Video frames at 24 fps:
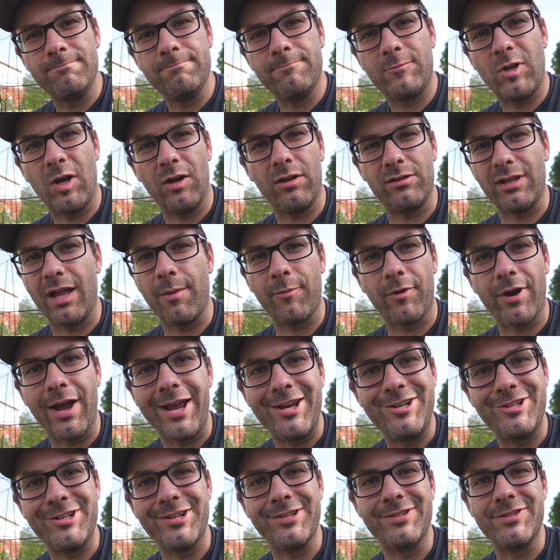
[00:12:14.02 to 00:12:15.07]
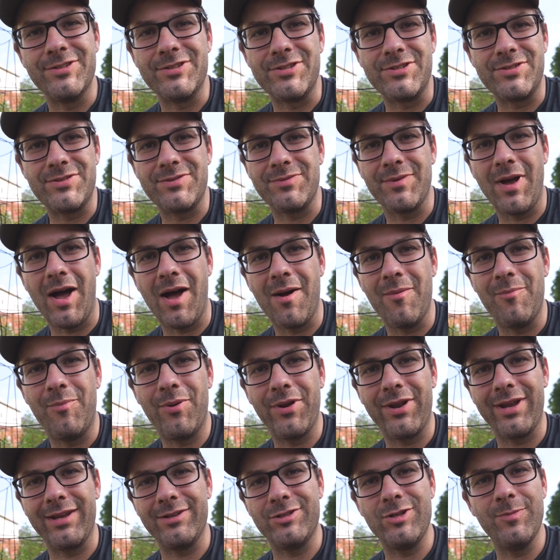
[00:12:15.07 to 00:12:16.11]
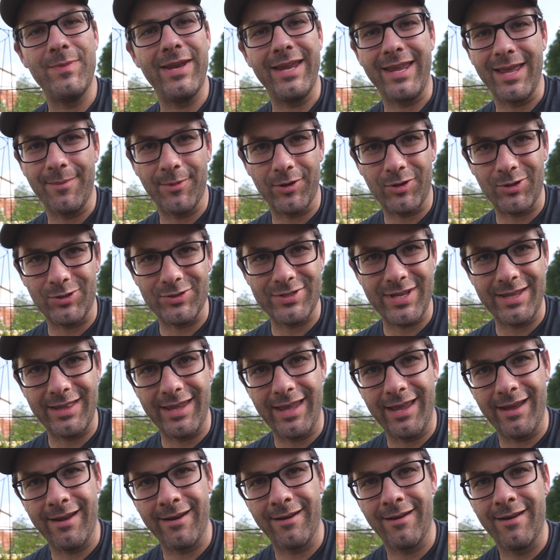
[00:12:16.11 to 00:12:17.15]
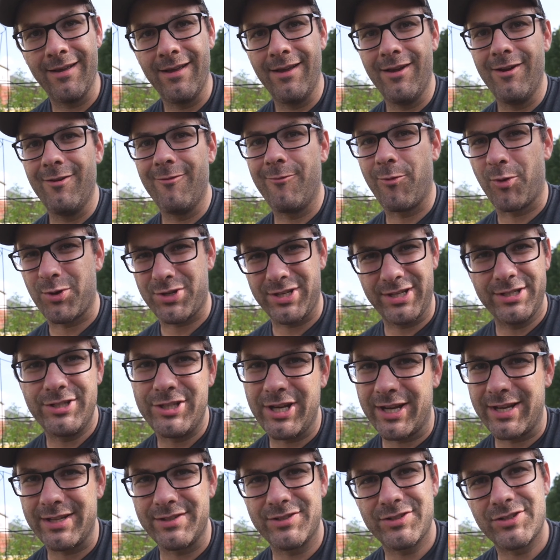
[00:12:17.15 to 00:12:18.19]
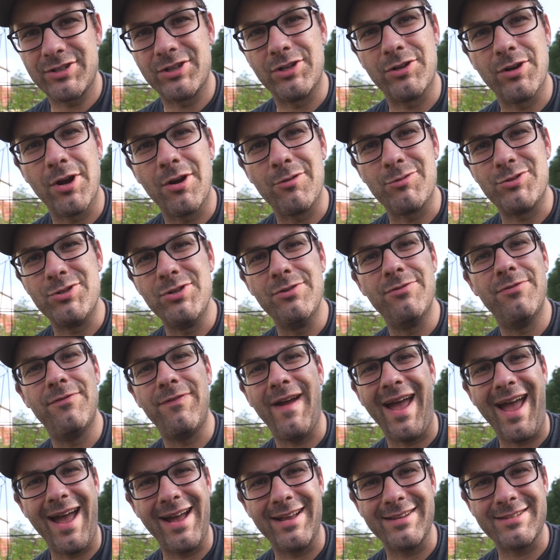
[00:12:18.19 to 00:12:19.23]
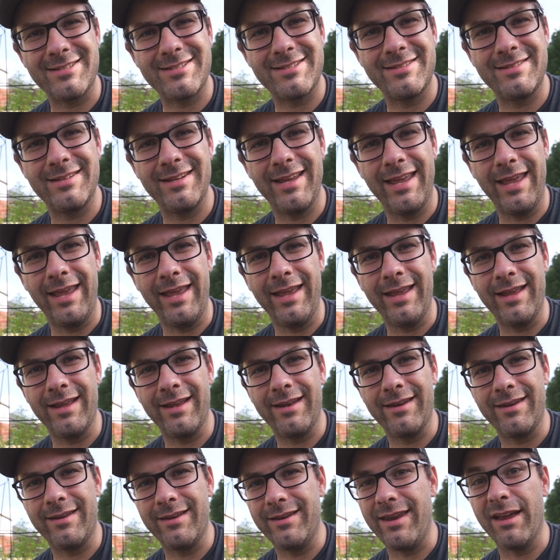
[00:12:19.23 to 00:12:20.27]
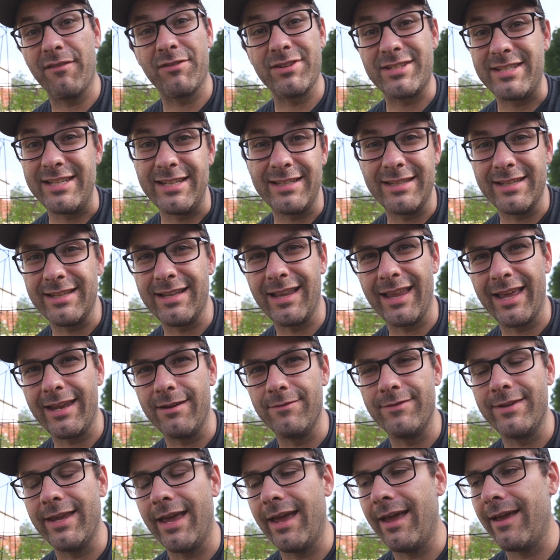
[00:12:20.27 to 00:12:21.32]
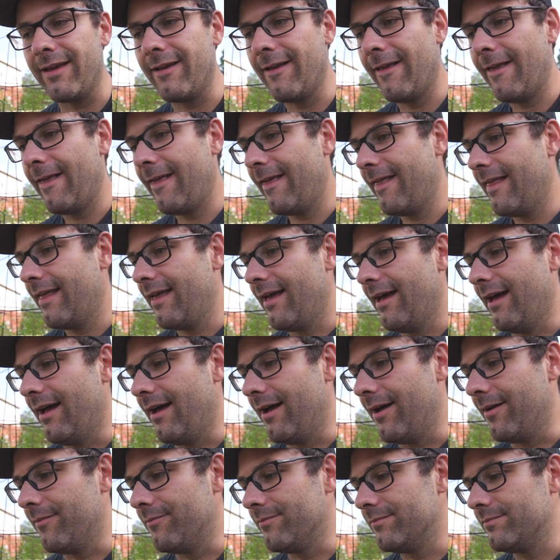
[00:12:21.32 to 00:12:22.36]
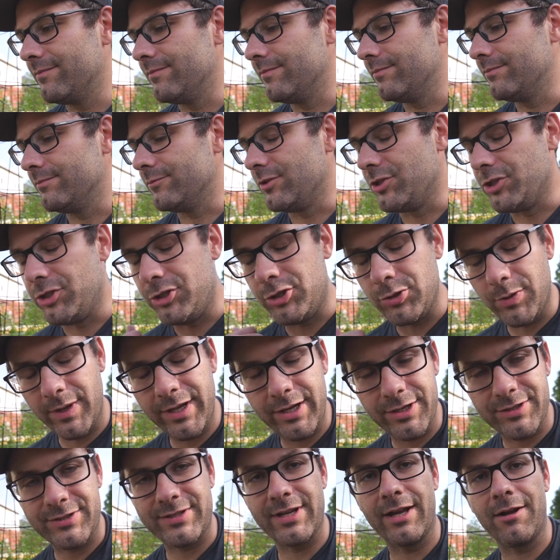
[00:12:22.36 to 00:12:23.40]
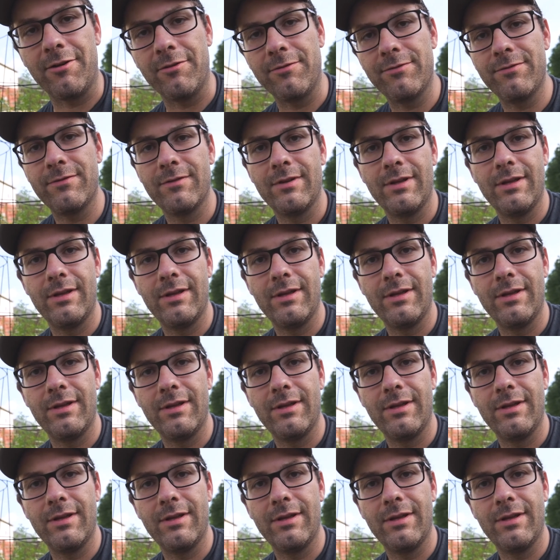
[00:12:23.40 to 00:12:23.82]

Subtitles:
conglomerations putting too many chemicals in there, forcing chickens to grow too fast and never seeing the light of day. Do it yourself.